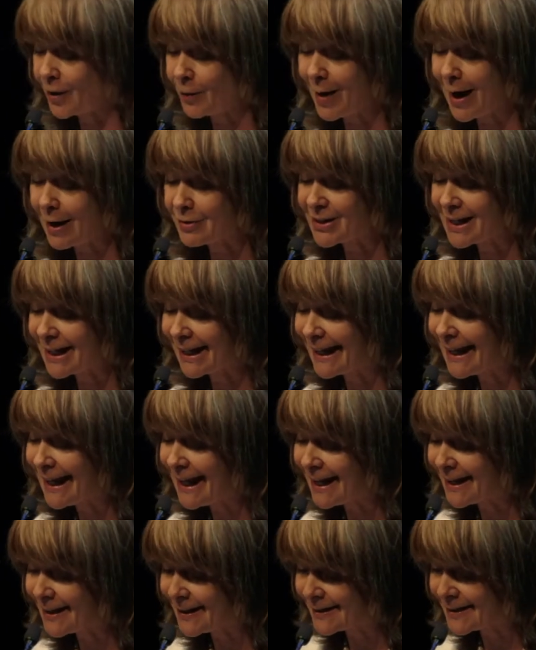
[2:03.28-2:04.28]
around her
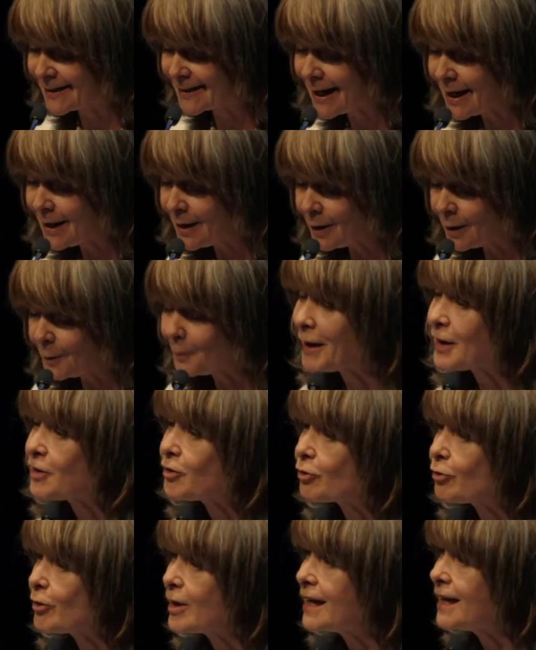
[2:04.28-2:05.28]
ears. By
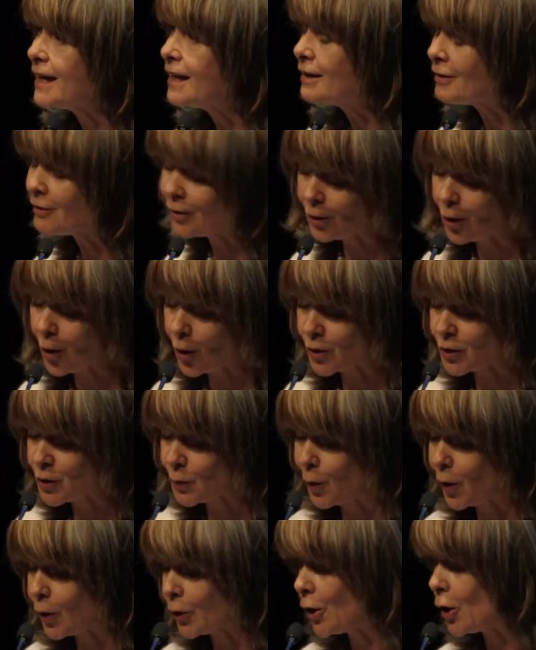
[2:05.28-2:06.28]
3, the locks
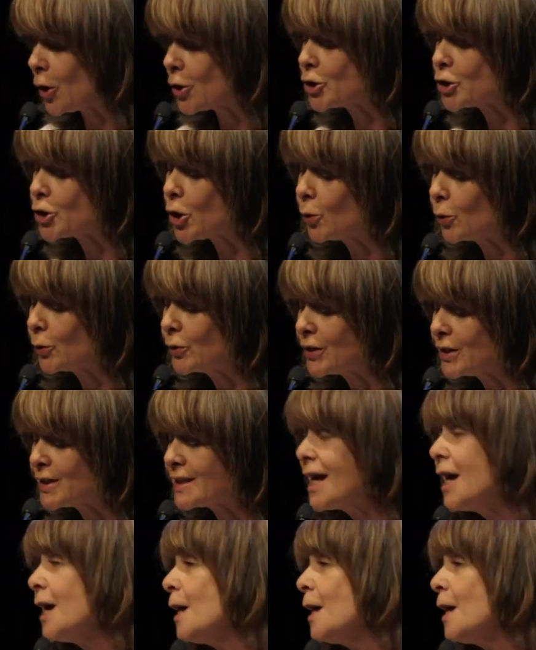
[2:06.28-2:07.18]
were on her shoulders.